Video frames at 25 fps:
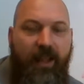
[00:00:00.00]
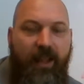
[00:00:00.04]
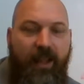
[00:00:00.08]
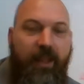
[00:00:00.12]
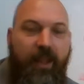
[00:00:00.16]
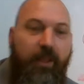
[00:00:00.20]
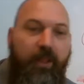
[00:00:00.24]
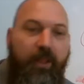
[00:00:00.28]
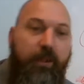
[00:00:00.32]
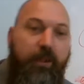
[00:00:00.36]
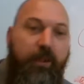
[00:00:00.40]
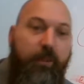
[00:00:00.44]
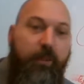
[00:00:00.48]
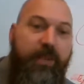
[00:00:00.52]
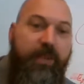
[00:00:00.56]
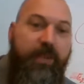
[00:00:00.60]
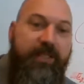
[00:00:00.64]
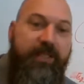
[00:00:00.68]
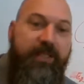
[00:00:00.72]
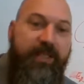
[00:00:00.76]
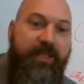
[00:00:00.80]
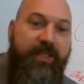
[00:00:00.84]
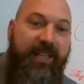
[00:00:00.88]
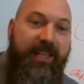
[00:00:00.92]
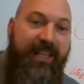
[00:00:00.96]
The reason
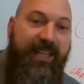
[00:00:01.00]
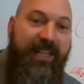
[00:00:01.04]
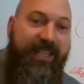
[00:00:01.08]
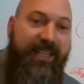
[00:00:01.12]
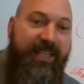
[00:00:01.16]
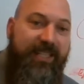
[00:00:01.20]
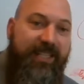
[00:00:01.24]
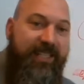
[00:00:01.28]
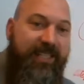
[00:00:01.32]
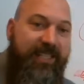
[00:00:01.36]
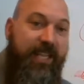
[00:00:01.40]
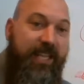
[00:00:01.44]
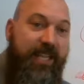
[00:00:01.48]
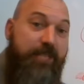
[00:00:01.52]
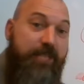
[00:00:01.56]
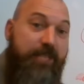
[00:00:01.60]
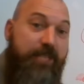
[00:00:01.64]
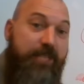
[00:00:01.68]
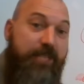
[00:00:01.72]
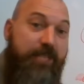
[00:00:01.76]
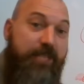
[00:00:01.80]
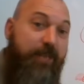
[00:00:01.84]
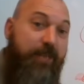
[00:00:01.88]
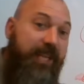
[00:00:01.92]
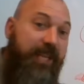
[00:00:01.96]
is
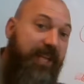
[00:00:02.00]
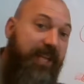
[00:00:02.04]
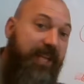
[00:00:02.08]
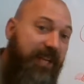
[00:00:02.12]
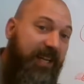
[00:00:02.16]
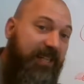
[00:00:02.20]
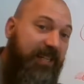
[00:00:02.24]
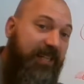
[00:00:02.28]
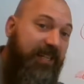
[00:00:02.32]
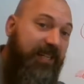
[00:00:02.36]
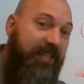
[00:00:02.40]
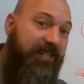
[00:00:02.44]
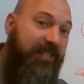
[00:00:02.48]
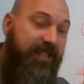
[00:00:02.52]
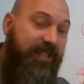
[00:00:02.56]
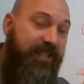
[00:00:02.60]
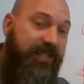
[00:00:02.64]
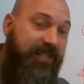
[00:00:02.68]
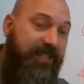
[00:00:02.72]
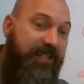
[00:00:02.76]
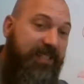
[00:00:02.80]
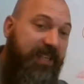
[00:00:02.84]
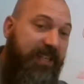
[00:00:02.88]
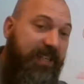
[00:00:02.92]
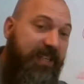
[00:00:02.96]
because
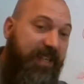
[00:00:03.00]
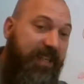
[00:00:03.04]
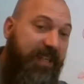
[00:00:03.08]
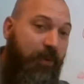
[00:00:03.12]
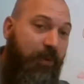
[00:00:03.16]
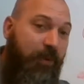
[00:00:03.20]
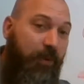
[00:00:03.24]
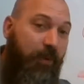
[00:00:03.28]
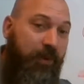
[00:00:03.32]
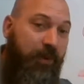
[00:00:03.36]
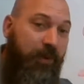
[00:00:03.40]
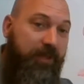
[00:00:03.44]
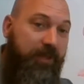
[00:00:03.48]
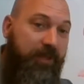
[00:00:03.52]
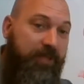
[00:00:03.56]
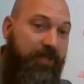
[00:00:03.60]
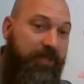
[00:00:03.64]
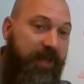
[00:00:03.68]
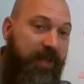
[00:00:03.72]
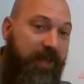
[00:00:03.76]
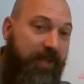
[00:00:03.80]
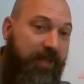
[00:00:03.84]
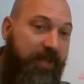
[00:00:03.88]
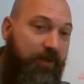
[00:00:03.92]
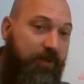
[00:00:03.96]
this is a key word
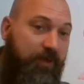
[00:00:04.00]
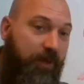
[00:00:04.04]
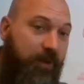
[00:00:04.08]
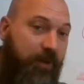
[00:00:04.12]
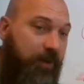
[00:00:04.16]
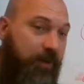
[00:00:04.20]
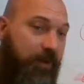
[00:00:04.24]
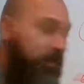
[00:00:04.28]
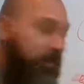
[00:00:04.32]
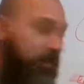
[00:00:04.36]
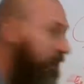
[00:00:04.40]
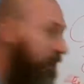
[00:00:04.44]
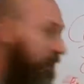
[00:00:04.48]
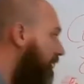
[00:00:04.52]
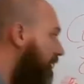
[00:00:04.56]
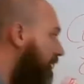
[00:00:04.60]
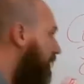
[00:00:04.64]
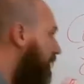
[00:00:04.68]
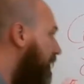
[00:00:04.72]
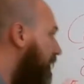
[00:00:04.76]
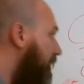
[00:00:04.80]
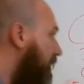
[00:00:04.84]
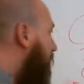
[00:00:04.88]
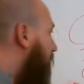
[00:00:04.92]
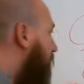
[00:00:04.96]
that you guys want to
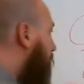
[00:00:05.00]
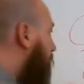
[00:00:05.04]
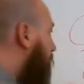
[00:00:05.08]
remember.